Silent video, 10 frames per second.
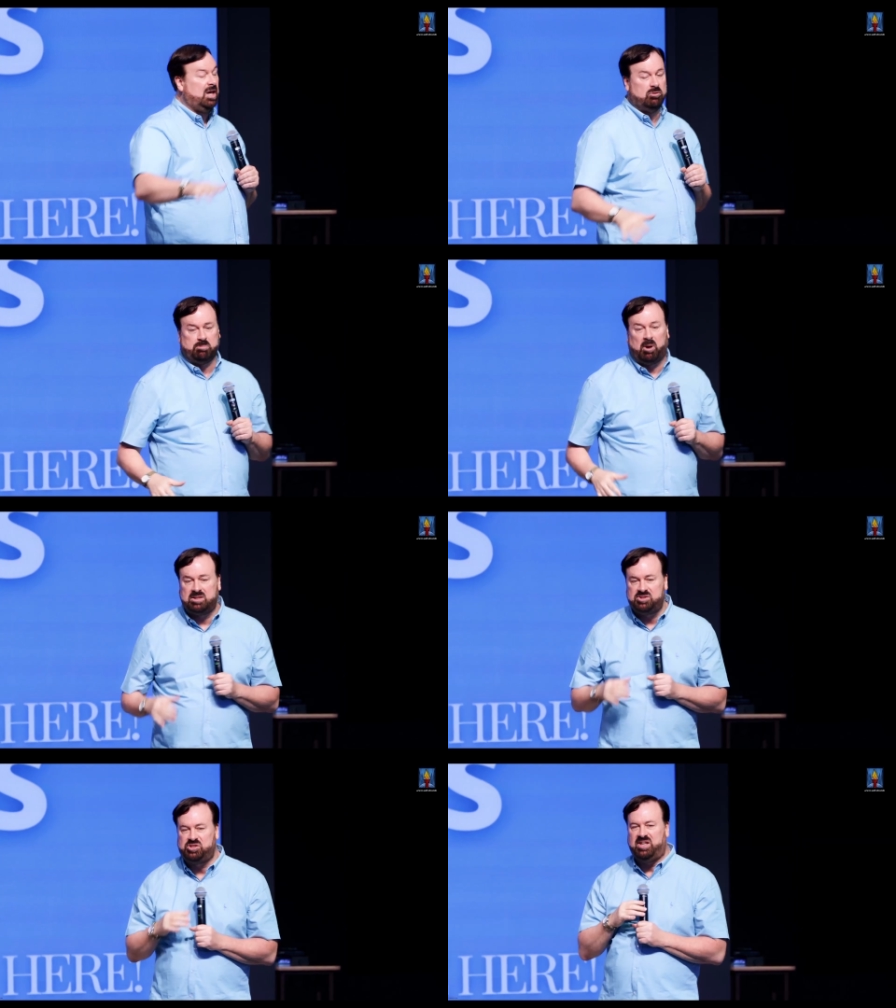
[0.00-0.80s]

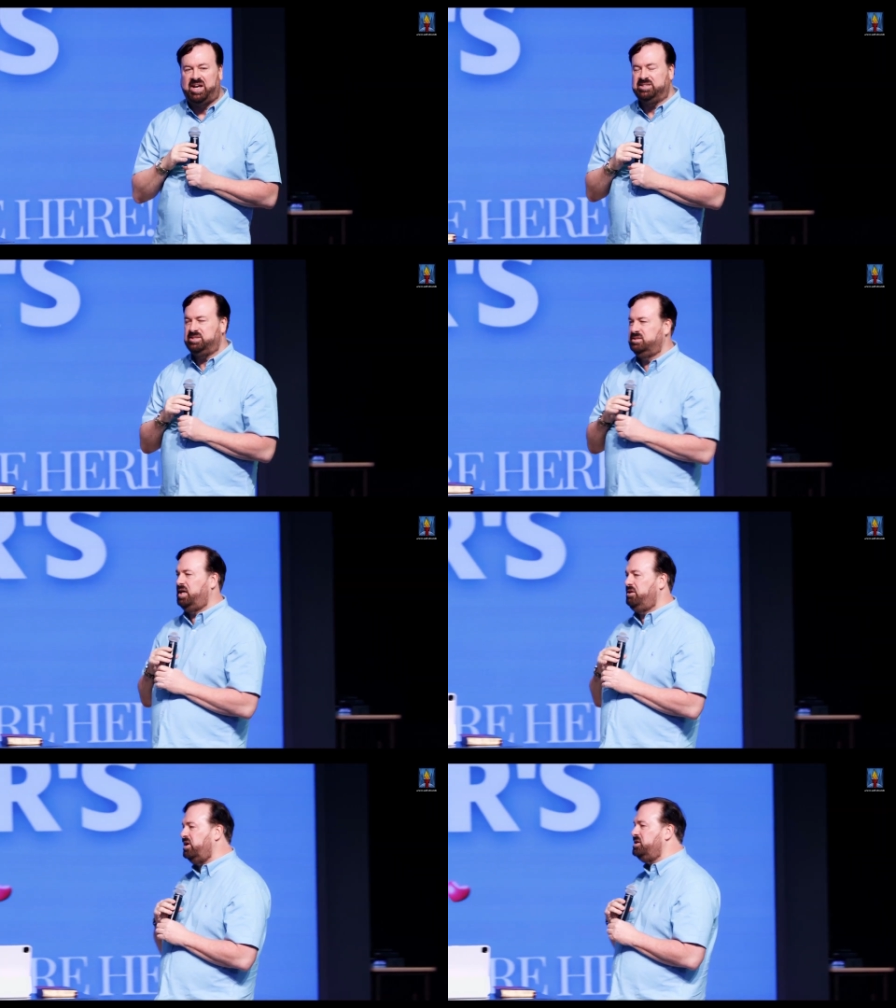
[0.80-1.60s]
responds to that,
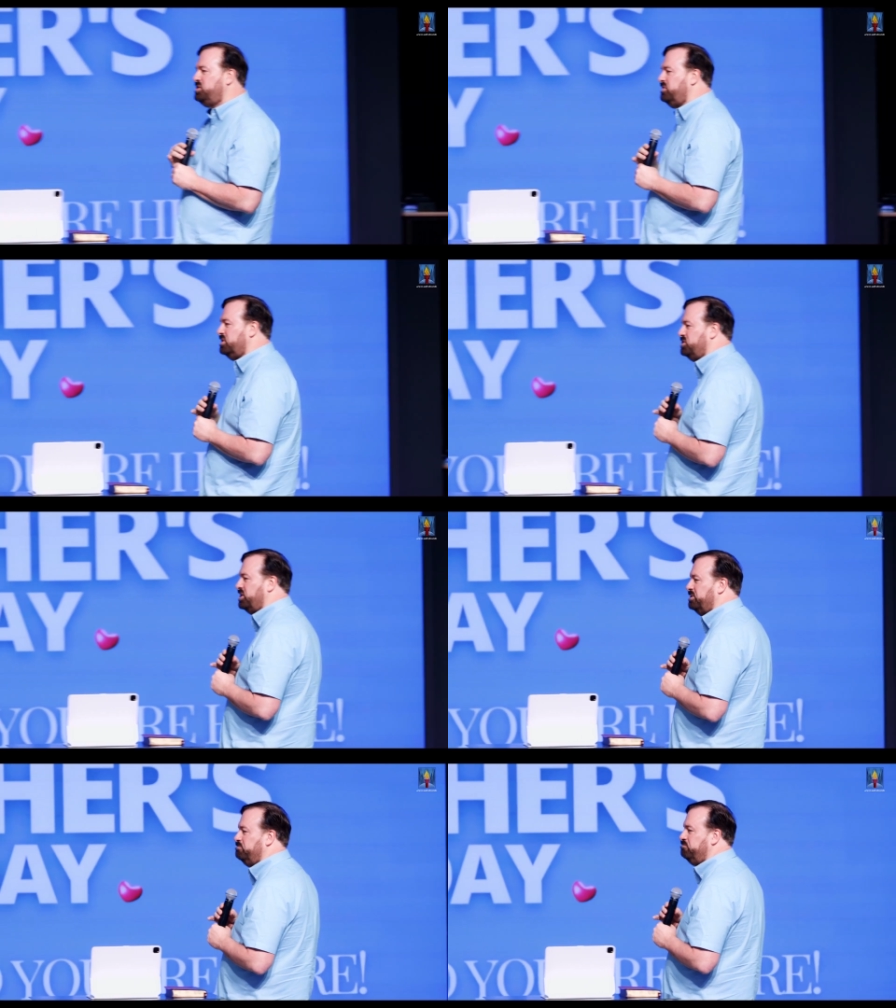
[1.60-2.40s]
and vice
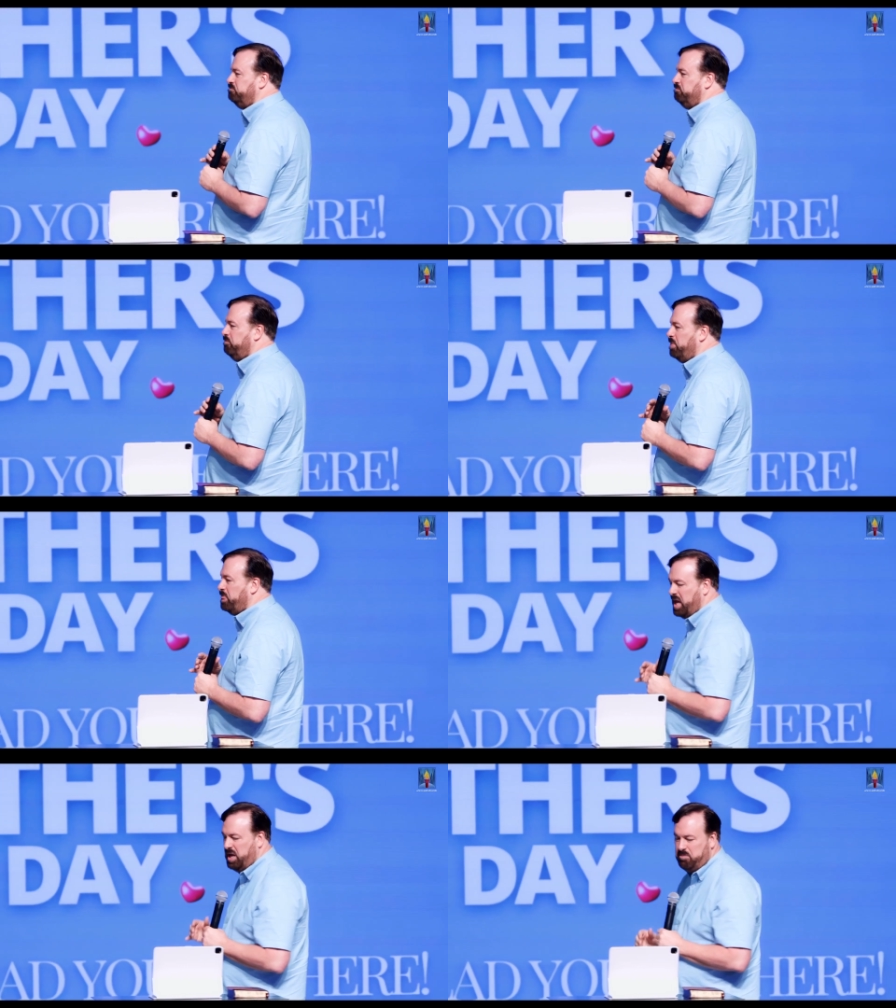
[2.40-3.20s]
versa.
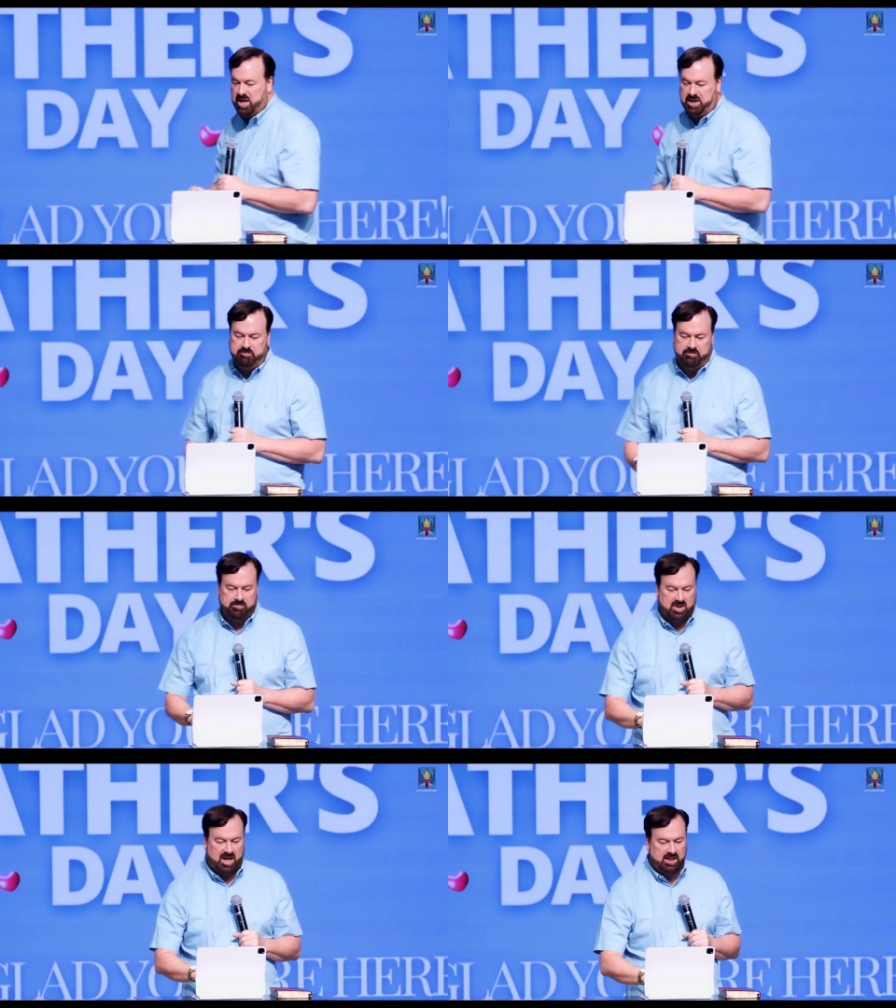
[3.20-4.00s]
Amen.
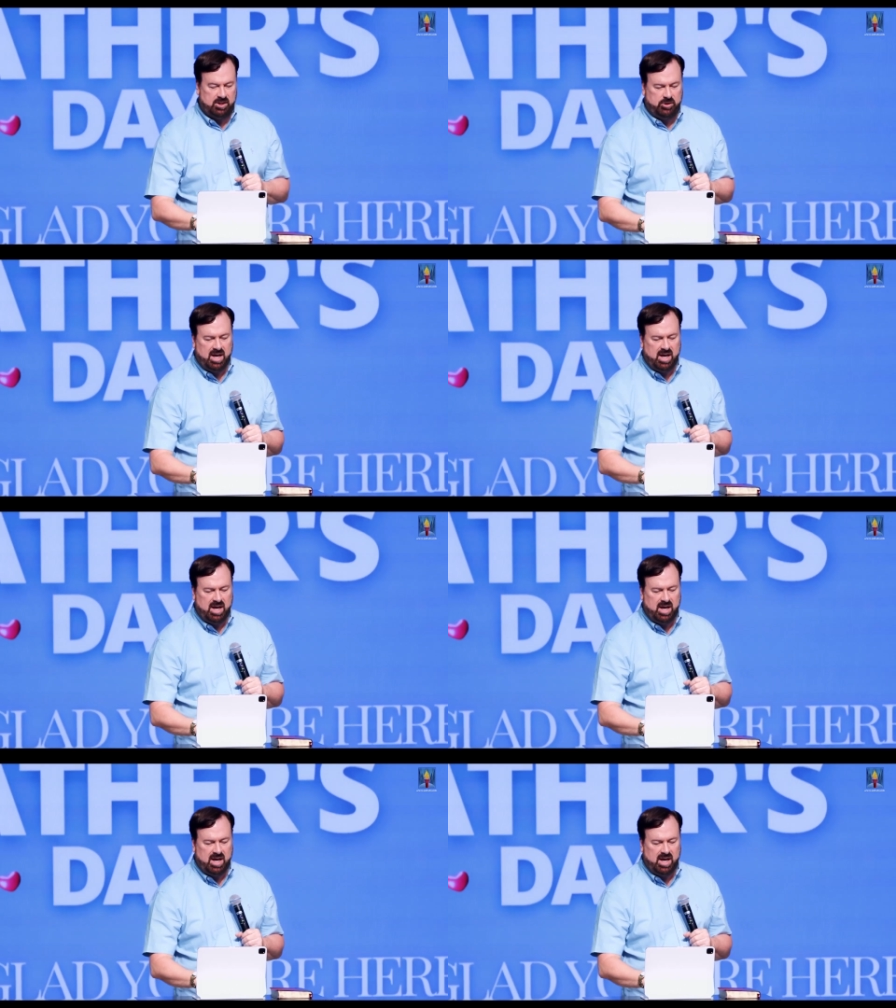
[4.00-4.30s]
Hallelujah.